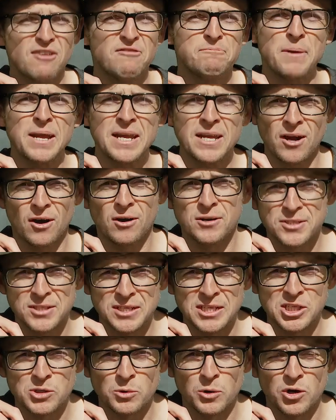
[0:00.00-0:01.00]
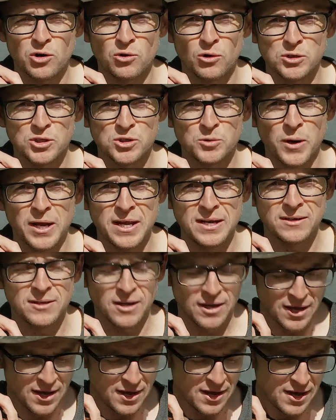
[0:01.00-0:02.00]
I've been casting into a
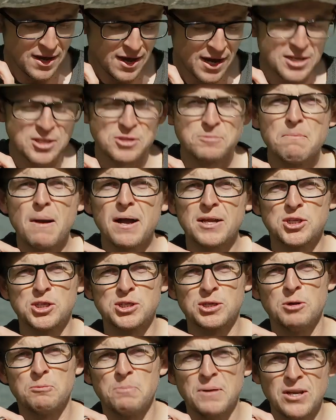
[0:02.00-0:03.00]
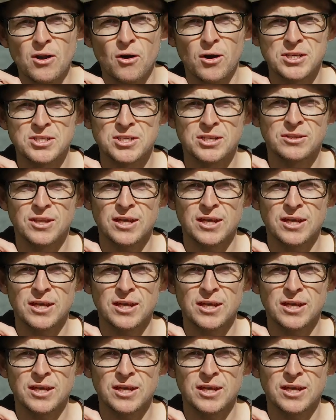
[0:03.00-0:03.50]
crosswind, and as much as it would be nice